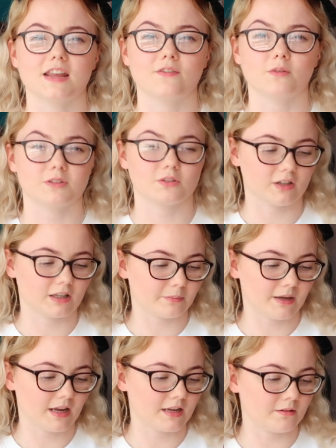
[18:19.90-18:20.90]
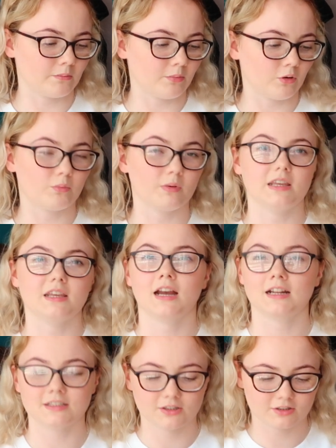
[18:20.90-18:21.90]
if it was a real pin, but we
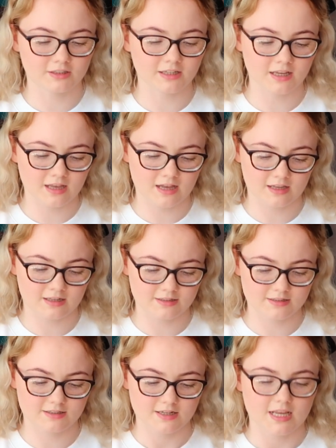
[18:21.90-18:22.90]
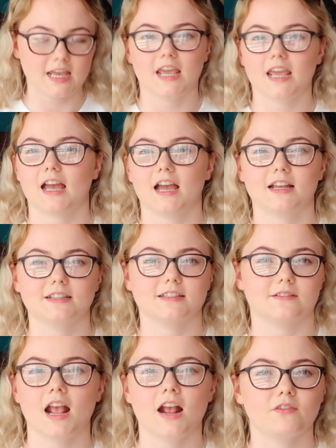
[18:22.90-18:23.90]
had a look at it and it had
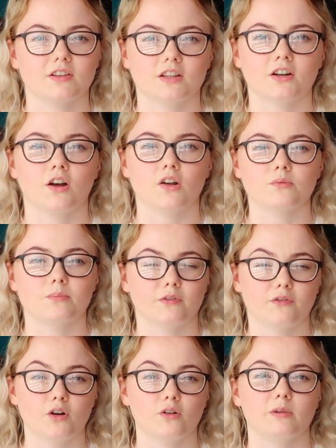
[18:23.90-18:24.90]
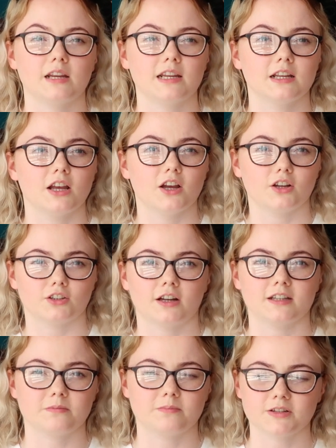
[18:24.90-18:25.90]
everything on. Before we got
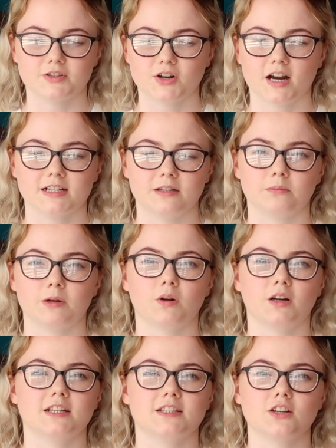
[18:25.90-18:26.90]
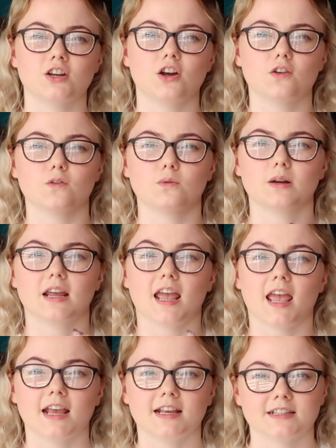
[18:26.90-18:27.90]
into pin trading, we wanted to know
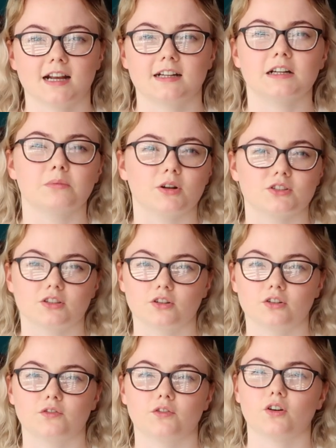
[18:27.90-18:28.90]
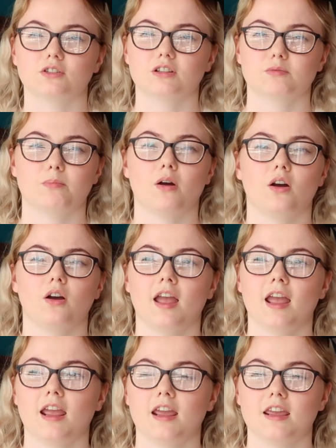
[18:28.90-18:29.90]
exactly what to look for to spot
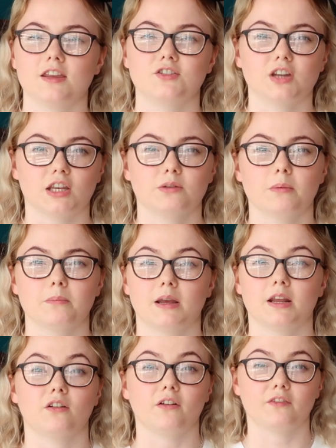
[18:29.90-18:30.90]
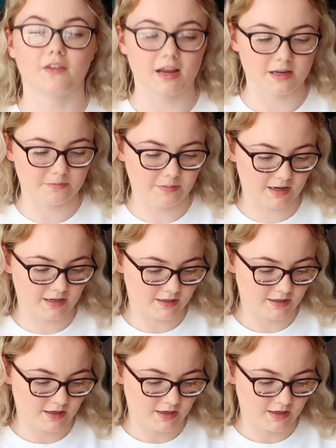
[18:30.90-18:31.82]
a genuine pin or a fake pin.